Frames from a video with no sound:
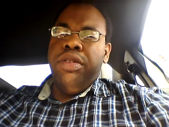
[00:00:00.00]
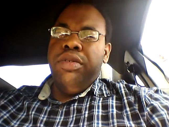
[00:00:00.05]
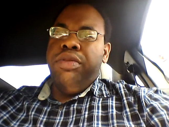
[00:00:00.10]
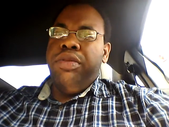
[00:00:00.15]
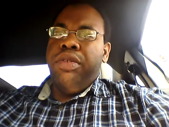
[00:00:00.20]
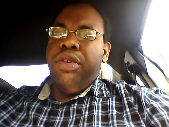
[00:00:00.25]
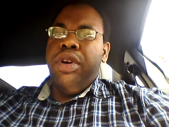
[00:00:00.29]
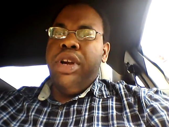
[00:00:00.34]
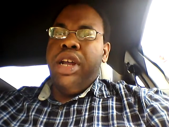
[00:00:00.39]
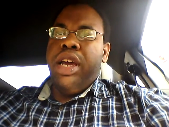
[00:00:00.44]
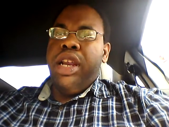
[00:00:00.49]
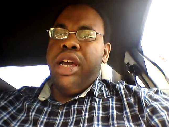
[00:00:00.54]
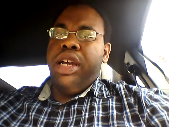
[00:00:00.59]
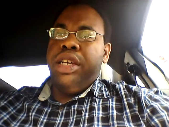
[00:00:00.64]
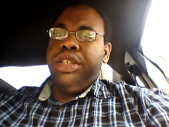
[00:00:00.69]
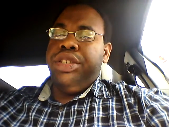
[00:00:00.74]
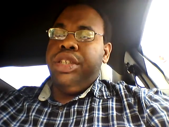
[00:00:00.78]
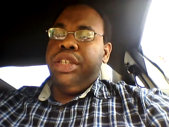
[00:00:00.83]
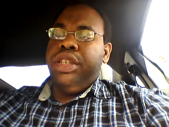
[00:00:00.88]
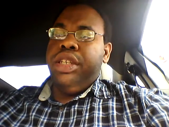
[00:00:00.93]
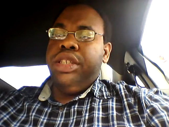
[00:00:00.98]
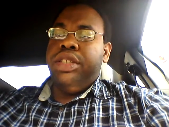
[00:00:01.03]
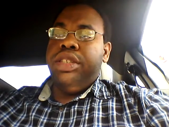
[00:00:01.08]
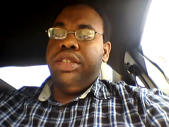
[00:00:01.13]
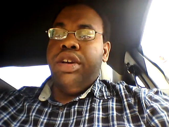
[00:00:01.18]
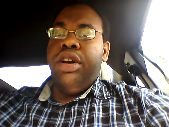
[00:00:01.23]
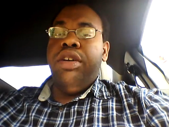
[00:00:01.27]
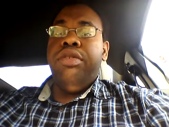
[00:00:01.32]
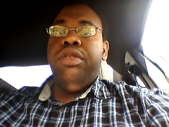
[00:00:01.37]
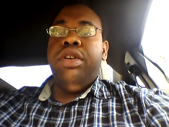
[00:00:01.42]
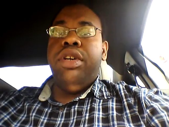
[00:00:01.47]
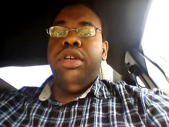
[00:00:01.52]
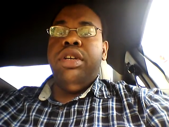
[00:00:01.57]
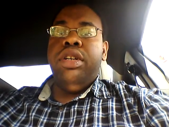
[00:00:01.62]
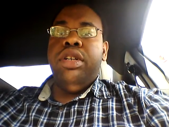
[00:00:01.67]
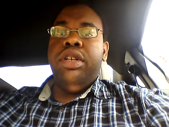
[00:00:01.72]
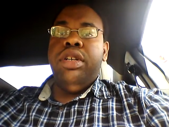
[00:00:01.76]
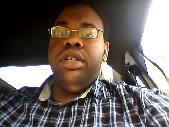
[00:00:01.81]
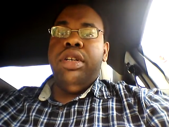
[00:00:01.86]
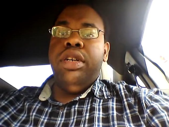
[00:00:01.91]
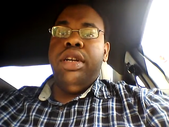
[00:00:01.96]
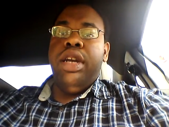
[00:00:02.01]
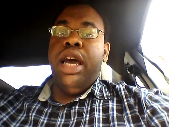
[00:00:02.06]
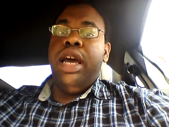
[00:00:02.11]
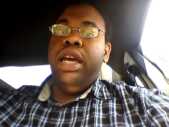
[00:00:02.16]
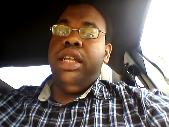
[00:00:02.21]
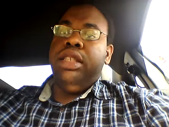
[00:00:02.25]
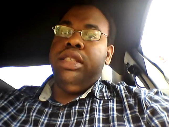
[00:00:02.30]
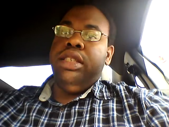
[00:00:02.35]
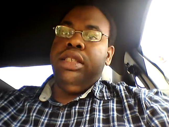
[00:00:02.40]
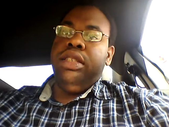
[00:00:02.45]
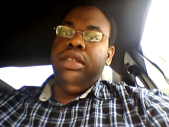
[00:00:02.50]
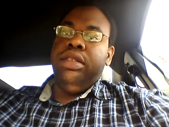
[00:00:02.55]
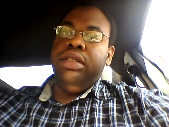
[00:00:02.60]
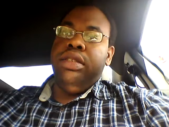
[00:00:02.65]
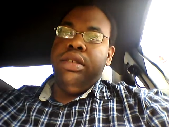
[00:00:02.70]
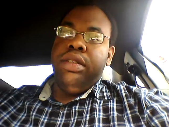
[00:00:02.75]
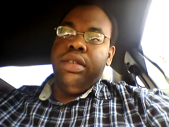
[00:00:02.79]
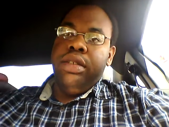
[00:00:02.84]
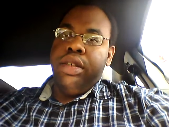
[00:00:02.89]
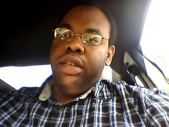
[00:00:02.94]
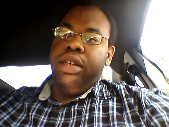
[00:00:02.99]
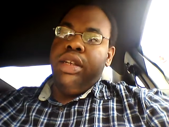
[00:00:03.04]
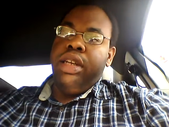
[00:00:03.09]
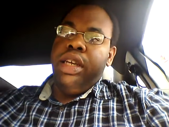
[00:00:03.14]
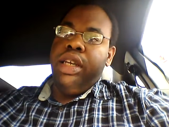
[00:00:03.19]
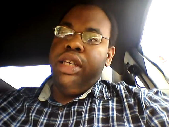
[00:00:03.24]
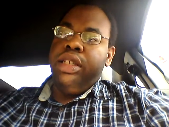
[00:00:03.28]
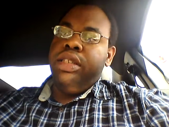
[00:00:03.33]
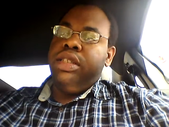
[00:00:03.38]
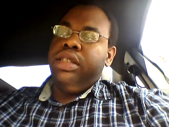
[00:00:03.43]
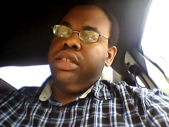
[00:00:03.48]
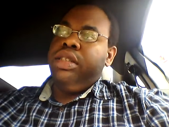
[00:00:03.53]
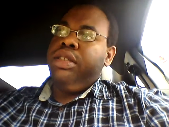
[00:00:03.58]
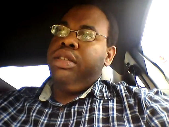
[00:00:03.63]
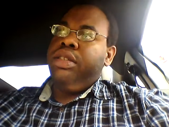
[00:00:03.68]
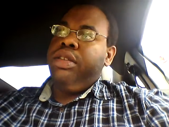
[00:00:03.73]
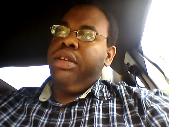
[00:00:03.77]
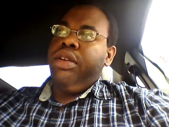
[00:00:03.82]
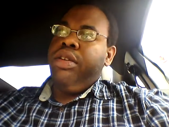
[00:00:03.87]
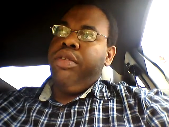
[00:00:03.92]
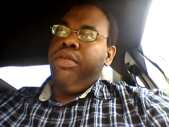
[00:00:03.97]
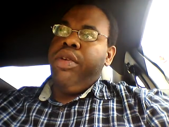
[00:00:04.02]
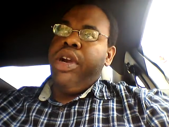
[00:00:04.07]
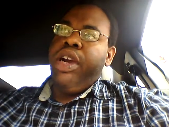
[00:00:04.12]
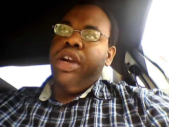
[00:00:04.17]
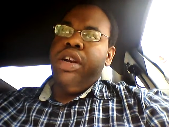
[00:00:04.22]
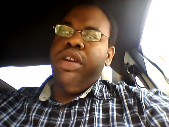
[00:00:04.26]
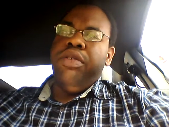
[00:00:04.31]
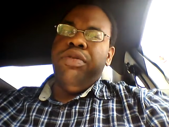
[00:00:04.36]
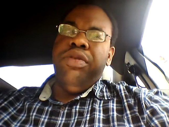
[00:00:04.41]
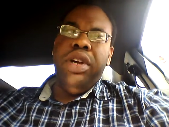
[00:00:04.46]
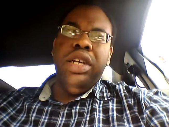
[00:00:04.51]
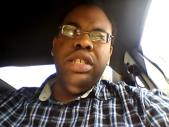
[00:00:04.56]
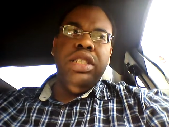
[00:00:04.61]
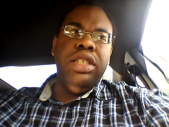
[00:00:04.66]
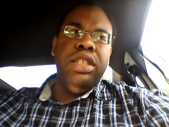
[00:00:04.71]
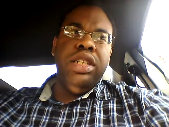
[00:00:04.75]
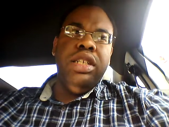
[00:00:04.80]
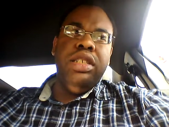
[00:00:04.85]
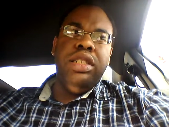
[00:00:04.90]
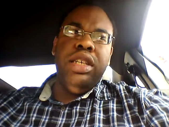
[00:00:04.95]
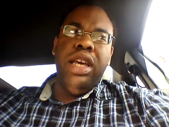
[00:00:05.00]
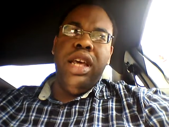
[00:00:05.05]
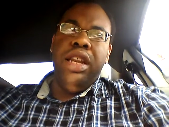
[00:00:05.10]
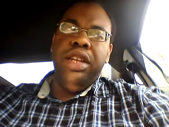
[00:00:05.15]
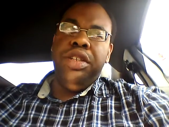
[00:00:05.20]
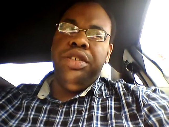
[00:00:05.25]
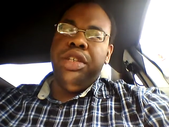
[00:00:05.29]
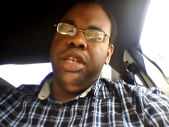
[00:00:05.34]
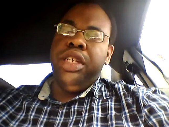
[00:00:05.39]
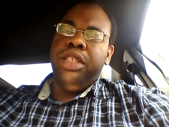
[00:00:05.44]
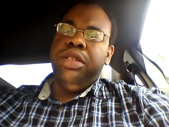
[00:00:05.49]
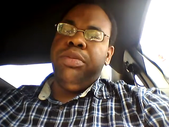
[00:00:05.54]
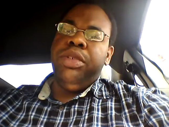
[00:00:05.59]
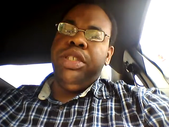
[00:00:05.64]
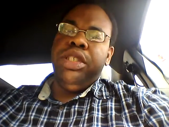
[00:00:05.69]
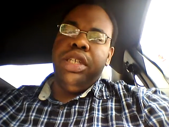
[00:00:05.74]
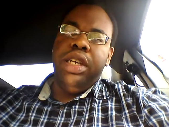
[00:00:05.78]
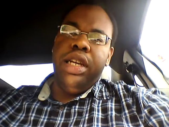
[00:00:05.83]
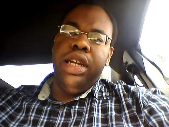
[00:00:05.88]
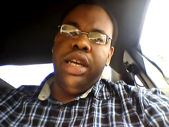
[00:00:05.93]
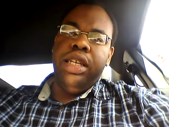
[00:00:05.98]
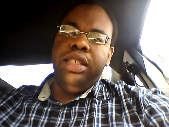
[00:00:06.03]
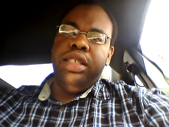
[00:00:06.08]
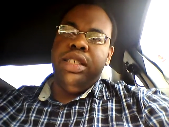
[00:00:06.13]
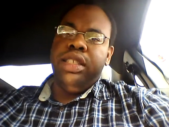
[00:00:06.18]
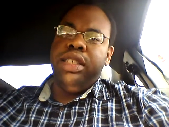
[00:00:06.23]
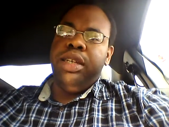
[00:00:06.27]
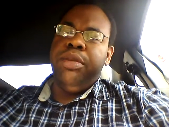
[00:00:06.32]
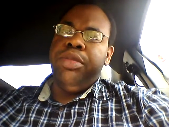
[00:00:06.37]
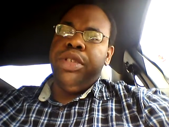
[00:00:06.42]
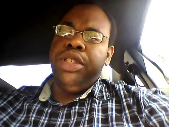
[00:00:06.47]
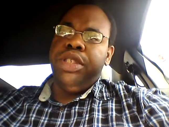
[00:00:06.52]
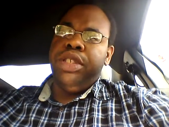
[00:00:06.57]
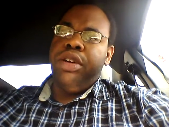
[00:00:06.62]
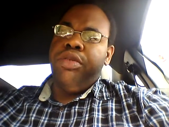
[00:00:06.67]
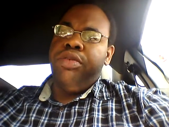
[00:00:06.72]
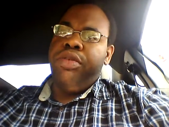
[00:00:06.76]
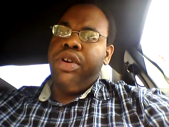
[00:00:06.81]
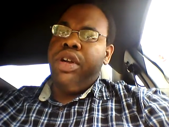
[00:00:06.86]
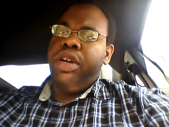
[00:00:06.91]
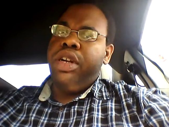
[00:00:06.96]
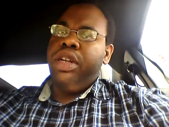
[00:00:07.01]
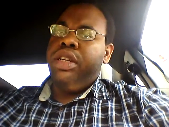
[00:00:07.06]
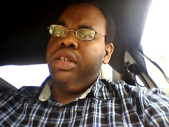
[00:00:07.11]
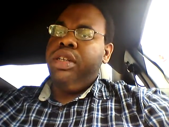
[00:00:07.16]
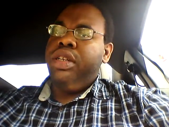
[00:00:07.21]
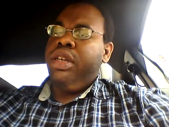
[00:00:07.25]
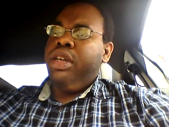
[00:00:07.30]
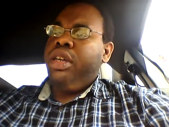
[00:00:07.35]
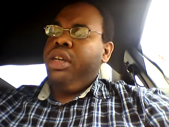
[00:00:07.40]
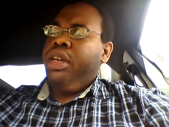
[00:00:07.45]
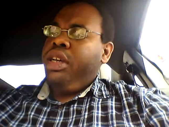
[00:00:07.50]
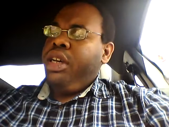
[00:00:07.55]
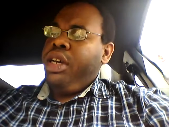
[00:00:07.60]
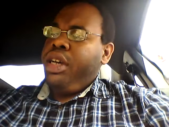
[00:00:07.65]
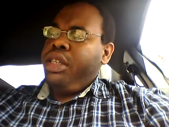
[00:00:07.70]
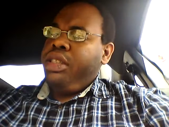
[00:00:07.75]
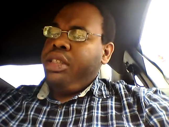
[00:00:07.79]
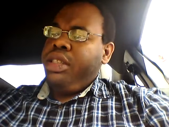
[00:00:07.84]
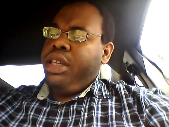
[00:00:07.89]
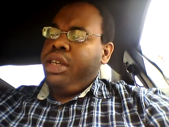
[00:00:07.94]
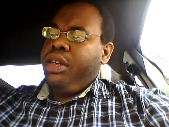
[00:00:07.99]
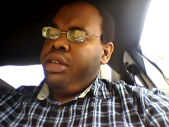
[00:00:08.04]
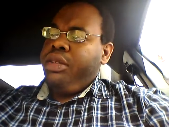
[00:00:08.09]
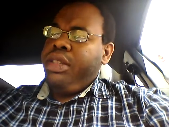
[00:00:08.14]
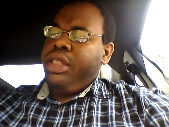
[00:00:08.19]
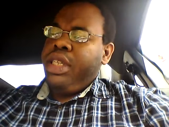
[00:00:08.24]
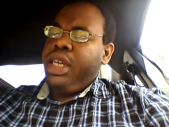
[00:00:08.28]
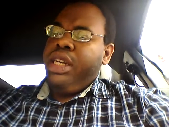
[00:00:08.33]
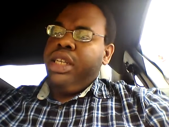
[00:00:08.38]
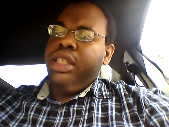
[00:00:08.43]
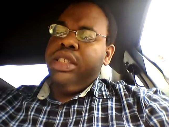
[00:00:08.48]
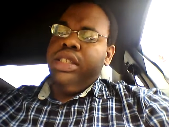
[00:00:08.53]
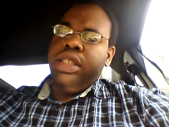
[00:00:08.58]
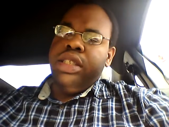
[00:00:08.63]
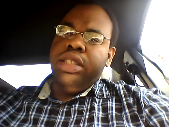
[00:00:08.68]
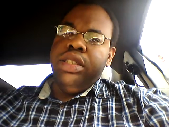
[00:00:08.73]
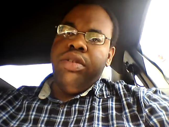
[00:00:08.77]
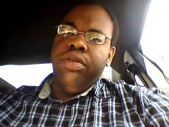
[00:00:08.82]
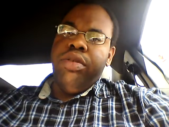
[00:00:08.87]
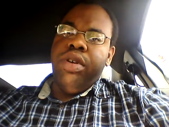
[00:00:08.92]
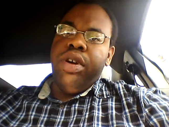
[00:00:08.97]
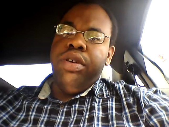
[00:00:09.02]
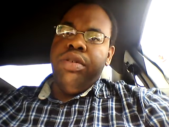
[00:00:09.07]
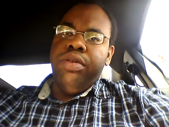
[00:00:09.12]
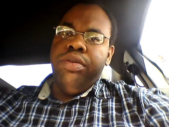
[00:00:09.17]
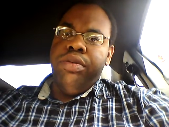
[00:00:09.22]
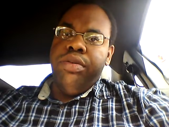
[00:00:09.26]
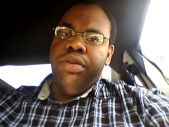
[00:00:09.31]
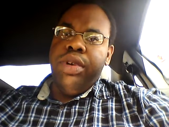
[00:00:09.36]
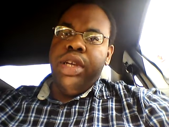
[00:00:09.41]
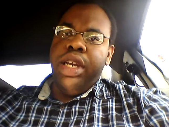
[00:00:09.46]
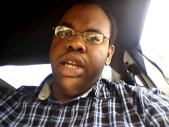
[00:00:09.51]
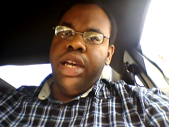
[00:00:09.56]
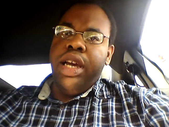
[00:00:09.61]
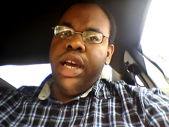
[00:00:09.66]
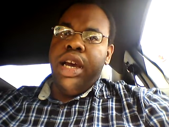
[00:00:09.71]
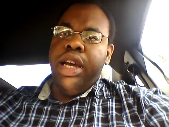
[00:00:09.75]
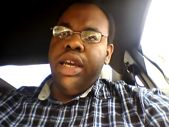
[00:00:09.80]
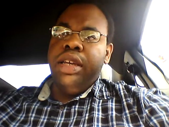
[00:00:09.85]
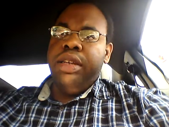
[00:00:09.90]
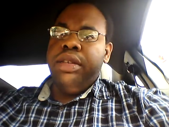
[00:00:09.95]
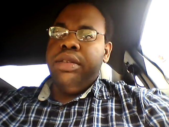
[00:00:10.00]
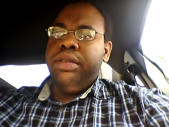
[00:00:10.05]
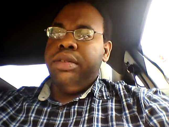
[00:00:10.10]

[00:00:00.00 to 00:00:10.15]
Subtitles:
Ford had actually discovered that these rear differentials and the transmission has a temperature of running, has a tendency to run really high